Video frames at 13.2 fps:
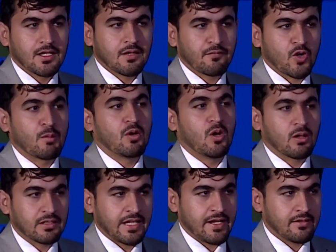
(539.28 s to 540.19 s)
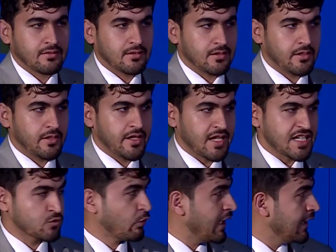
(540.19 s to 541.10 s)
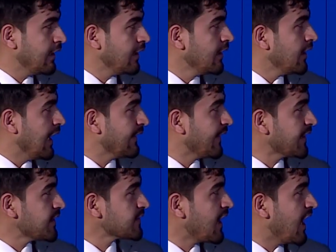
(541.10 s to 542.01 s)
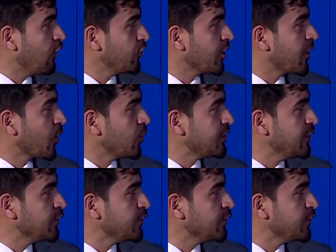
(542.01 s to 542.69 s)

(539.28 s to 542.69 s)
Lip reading: from online learning as well. And that is how the growth